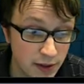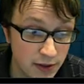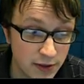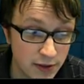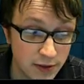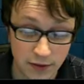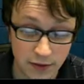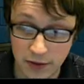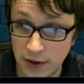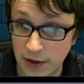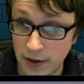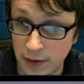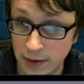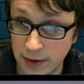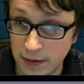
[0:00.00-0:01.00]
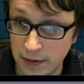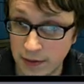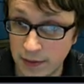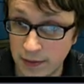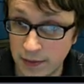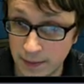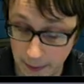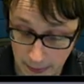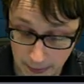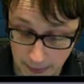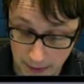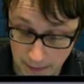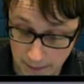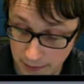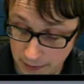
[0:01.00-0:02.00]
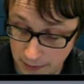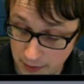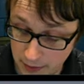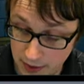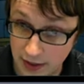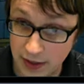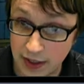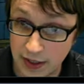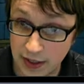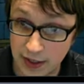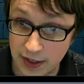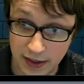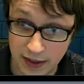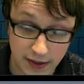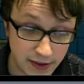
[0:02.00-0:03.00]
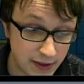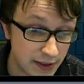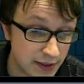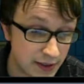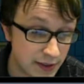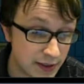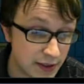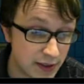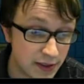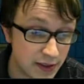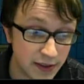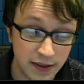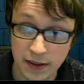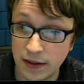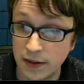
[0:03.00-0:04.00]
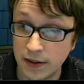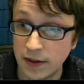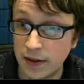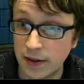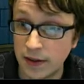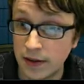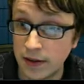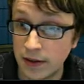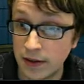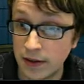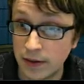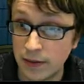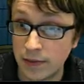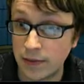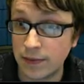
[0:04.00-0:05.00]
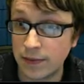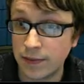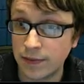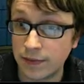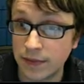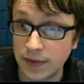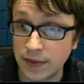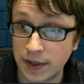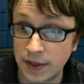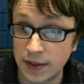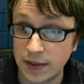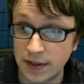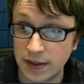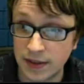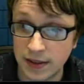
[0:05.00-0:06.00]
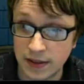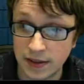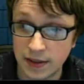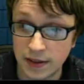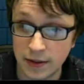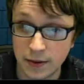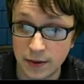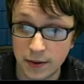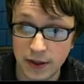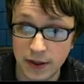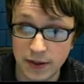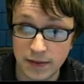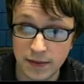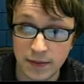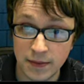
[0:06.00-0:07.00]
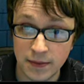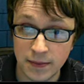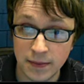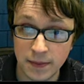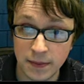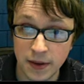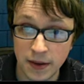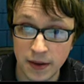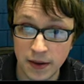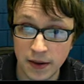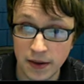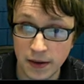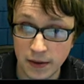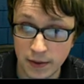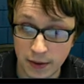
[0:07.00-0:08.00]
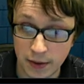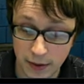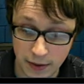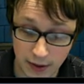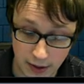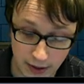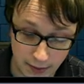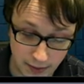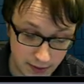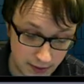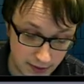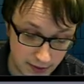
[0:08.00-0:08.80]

So for Irwin, we're starting at 10.16.01. We're going up to